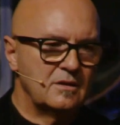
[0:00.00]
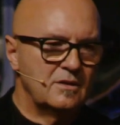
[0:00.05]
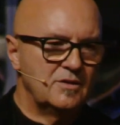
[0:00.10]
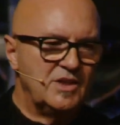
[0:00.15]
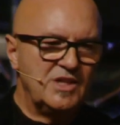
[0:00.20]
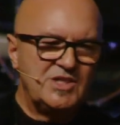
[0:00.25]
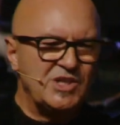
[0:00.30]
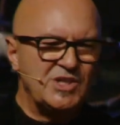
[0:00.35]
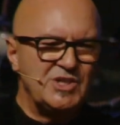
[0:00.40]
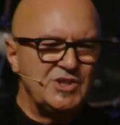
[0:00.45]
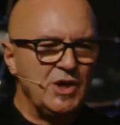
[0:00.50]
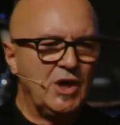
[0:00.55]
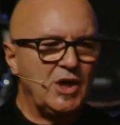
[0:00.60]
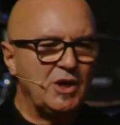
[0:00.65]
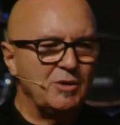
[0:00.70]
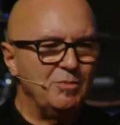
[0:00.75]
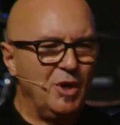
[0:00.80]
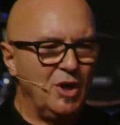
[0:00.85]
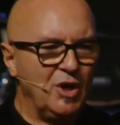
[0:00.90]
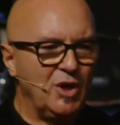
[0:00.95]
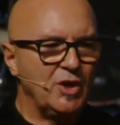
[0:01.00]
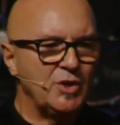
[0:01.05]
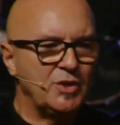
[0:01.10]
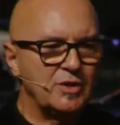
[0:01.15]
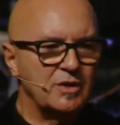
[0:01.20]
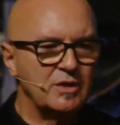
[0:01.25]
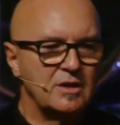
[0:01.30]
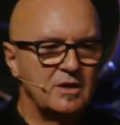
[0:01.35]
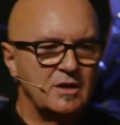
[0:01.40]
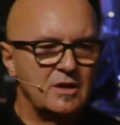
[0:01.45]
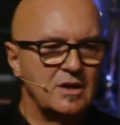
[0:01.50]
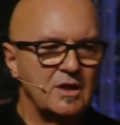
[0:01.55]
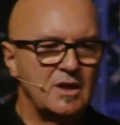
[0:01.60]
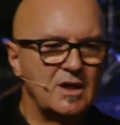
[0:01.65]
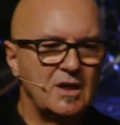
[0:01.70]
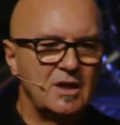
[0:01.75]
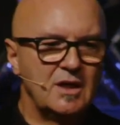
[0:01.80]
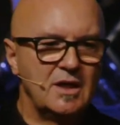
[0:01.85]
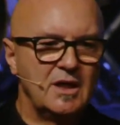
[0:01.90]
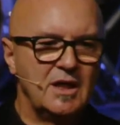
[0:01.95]
This is not about
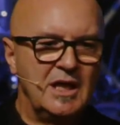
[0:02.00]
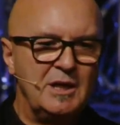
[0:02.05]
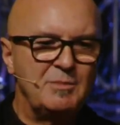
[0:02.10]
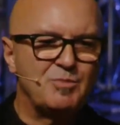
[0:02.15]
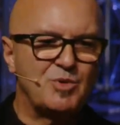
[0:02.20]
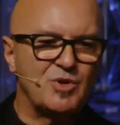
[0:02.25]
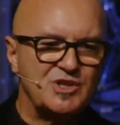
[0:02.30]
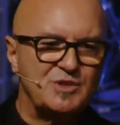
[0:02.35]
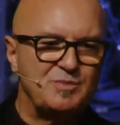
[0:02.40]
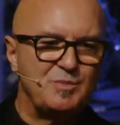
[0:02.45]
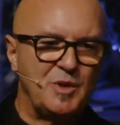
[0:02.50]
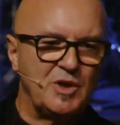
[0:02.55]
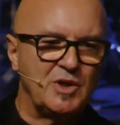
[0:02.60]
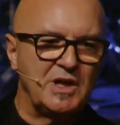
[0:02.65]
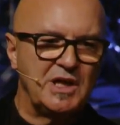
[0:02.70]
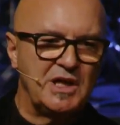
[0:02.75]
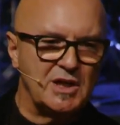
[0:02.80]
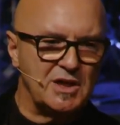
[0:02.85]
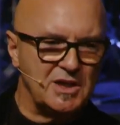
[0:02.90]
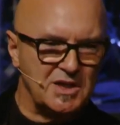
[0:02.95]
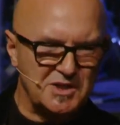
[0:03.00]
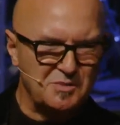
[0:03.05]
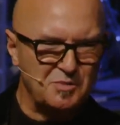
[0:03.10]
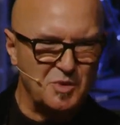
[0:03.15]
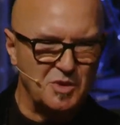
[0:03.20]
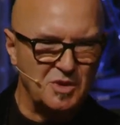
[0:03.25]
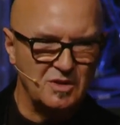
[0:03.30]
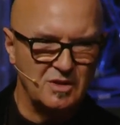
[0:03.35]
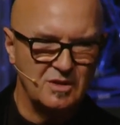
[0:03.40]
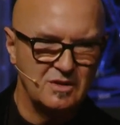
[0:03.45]
a prosperity gospel.